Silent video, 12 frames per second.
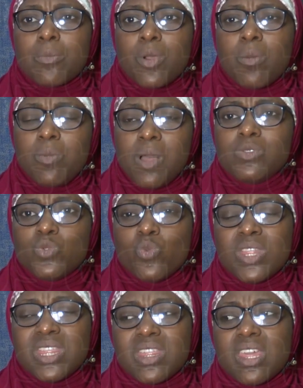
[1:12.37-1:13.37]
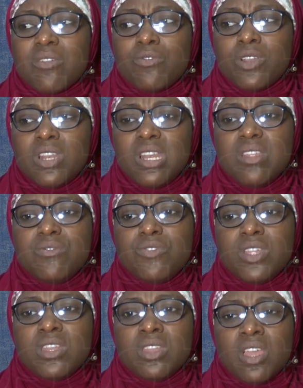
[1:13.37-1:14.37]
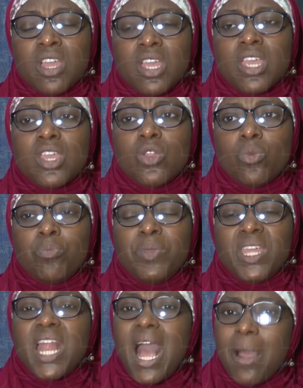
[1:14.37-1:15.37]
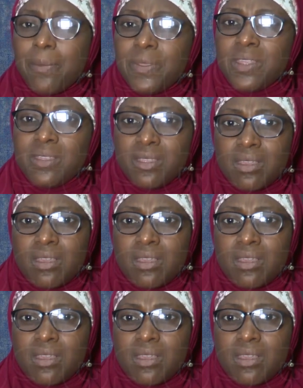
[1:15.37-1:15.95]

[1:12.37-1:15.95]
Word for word: problems with even living, you know, being happy